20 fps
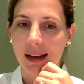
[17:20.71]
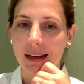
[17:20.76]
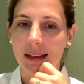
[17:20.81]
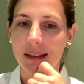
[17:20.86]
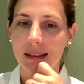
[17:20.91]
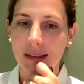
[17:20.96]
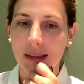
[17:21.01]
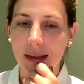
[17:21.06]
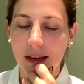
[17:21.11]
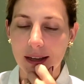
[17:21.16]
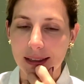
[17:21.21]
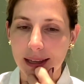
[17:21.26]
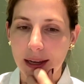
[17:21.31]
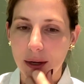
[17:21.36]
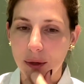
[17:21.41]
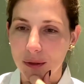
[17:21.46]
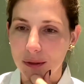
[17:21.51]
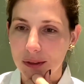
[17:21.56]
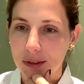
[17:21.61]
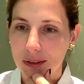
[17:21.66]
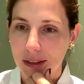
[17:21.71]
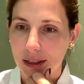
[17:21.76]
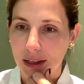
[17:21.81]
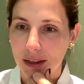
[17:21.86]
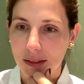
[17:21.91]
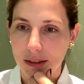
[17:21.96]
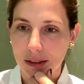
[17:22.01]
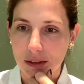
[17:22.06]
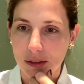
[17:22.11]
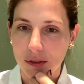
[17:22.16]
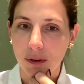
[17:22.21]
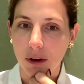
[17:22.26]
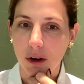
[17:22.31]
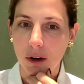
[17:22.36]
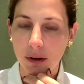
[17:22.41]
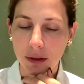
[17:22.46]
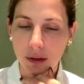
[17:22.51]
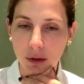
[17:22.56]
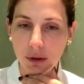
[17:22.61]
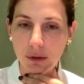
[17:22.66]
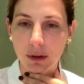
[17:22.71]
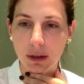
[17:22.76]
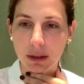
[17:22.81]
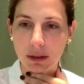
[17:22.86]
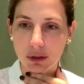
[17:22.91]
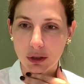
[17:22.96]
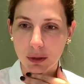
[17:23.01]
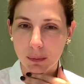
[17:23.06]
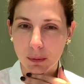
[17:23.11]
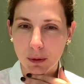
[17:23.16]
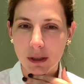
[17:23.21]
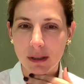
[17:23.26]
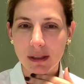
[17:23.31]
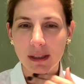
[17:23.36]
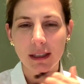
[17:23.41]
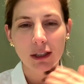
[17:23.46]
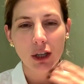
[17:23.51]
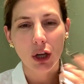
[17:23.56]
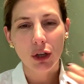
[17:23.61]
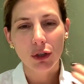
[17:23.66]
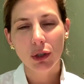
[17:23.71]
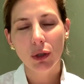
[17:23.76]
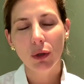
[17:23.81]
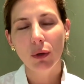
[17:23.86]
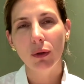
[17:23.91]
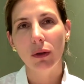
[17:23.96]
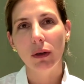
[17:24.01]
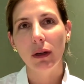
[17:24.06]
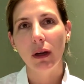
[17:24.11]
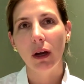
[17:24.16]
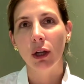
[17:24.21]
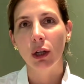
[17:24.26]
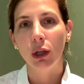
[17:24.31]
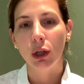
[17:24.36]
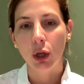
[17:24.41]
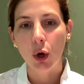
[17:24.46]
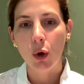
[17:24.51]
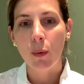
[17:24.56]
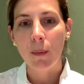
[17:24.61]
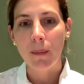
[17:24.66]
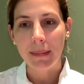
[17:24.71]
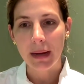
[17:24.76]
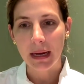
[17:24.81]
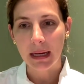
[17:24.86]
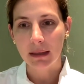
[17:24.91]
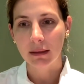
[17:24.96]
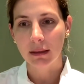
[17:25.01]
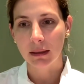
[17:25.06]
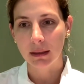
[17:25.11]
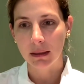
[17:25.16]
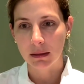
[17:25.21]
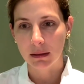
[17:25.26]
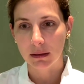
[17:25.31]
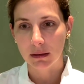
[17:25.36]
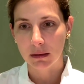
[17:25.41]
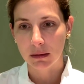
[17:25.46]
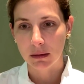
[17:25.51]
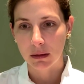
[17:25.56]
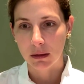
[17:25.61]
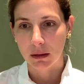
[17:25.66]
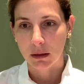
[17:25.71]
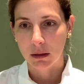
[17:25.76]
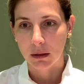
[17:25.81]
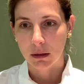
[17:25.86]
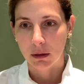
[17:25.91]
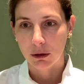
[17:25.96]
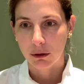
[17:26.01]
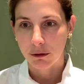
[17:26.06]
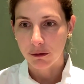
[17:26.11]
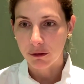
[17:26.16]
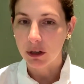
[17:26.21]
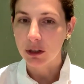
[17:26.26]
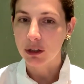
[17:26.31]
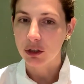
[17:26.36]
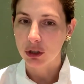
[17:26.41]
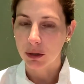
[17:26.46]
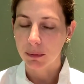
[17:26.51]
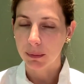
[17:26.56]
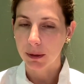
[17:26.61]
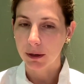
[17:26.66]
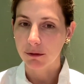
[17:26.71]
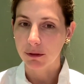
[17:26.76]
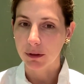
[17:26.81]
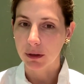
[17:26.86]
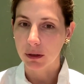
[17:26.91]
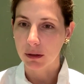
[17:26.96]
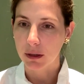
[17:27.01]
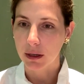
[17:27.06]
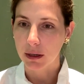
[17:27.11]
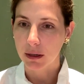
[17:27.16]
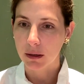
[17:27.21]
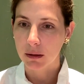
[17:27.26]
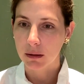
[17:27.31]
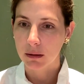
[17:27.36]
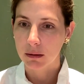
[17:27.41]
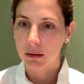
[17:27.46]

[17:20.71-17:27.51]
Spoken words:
has allowed us to get this far in our friendship because it's also a low maintenance friendship, I feel like.